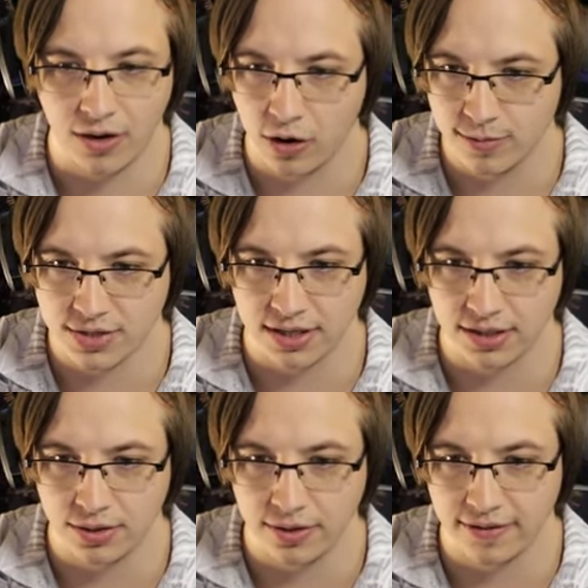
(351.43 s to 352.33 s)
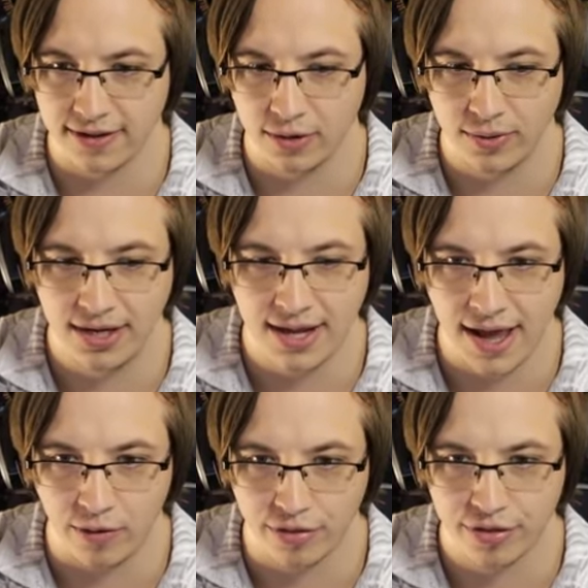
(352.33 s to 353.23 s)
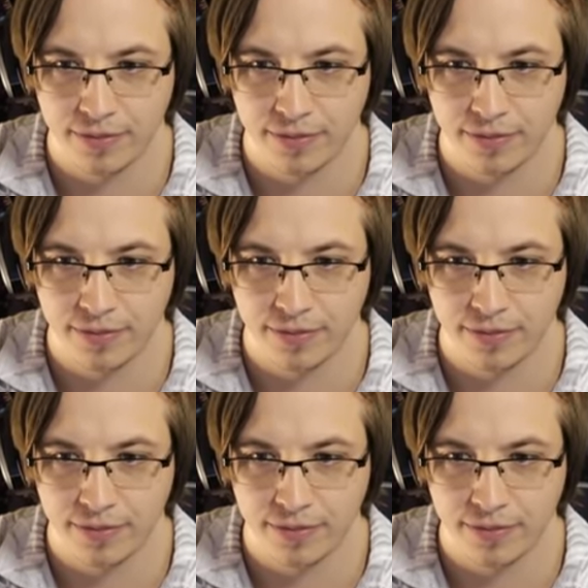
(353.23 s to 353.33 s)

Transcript: armor's not going to do anything here. We need health.